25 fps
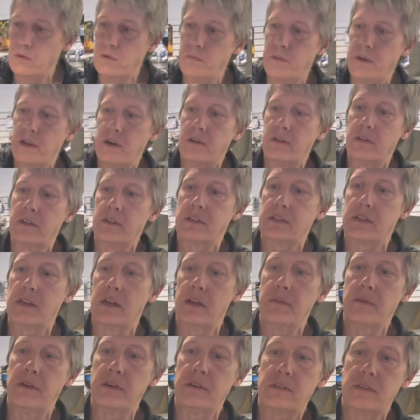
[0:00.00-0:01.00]
better this
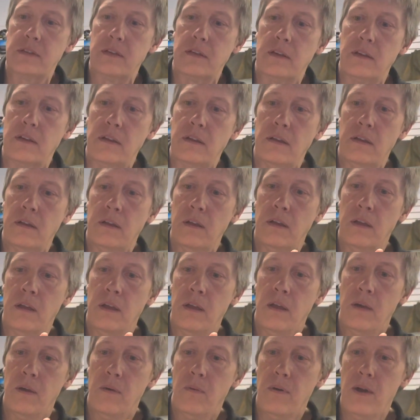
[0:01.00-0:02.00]
time. Here's a
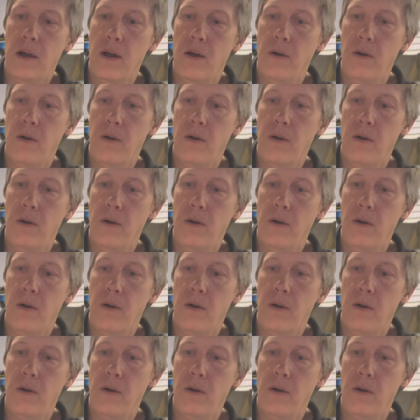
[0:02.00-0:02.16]
wow,